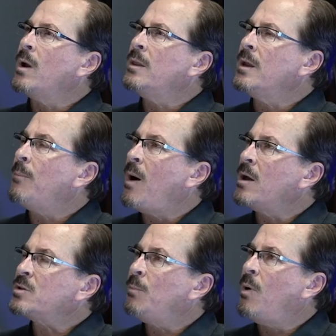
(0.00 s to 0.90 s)
when the
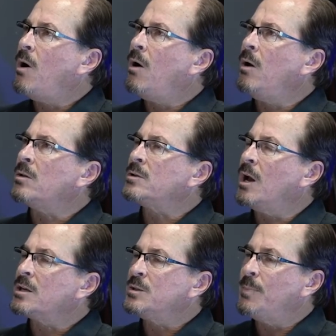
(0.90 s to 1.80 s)
apostle Paul
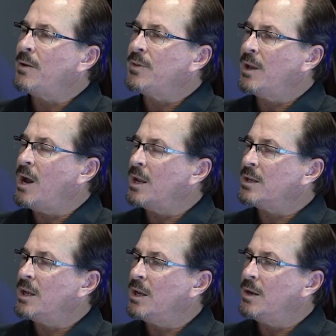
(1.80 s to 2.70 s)
talks about that
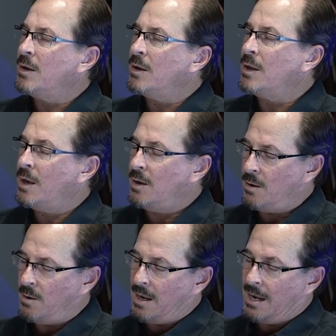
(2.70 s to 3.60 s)
God can can
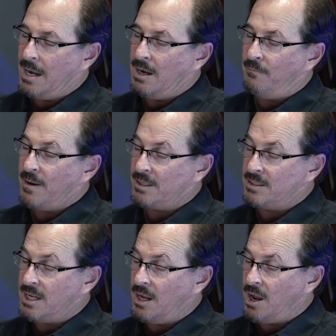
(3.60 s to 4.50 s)
in effect
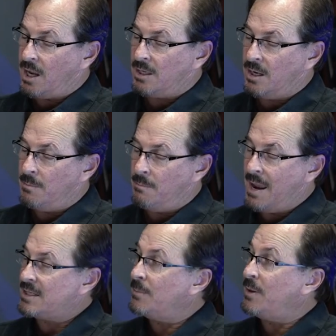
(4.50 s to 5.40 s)
he's saying God can
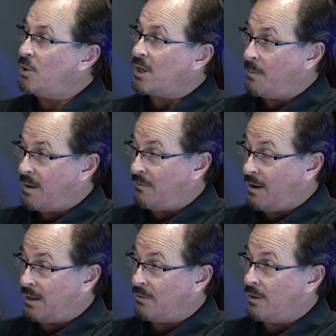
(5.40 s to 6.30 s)
make something good come out of
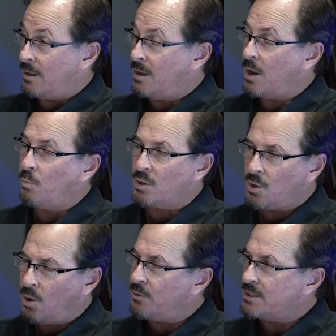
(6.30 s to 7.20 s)
anything. Mm-hmm. God works
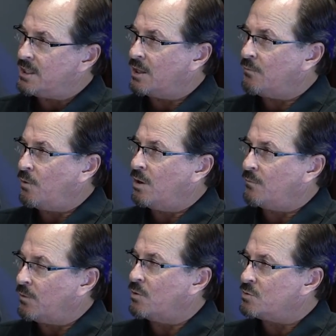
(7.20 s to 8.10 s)
all things together for
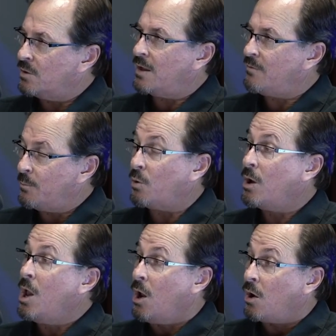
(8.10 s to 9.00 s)
good for those who love him
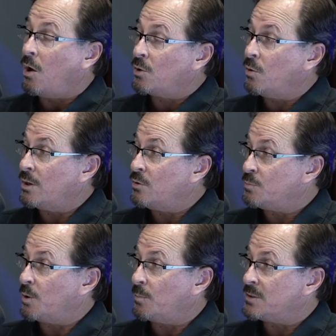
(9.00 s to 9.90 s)
or called according to
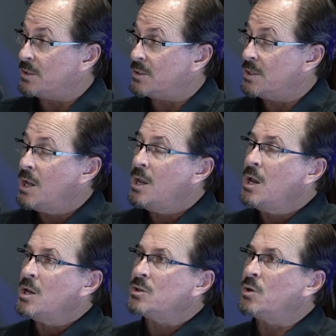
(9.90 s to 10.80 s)
his purposes. Right.
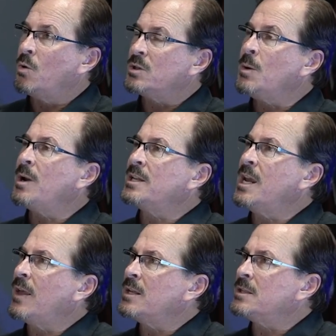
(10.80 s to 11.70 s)
So someone could
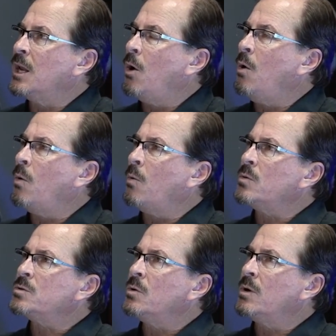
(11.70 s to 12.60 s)
take that and say, "Oh,
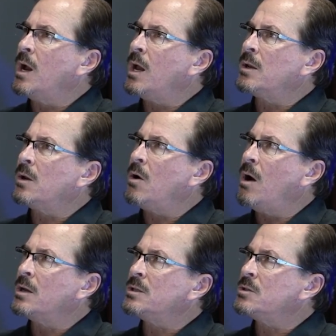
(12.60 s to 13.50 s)
so God
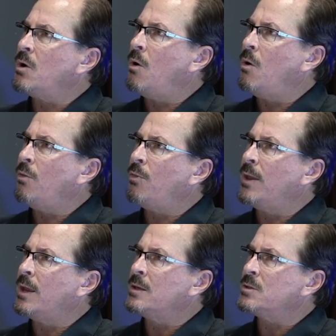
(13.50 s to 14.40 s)
causes all
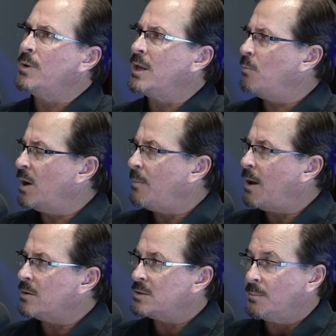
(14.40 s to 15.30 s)
things so he can bring
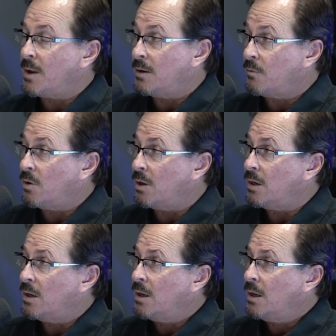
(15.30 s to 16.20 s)
about some kind of
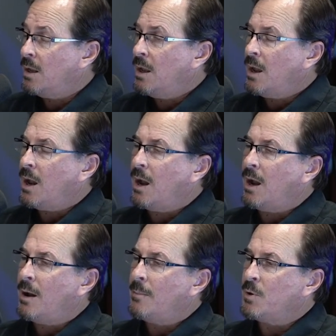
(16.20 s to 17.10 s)
good."
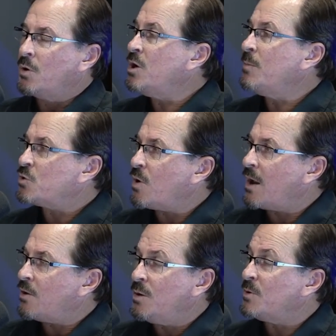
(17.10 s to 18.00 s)
Um, you know, human
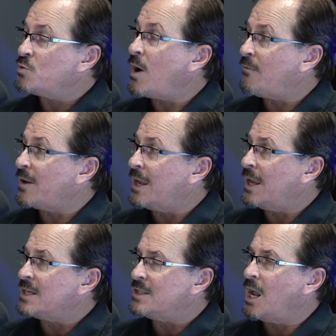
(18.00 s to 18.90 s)
tra- human yeah.
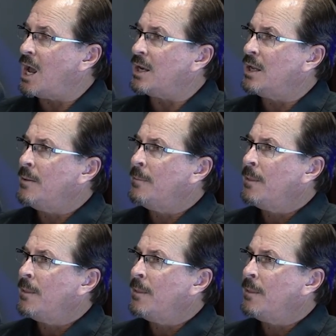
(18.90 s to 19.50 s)
trafficking is not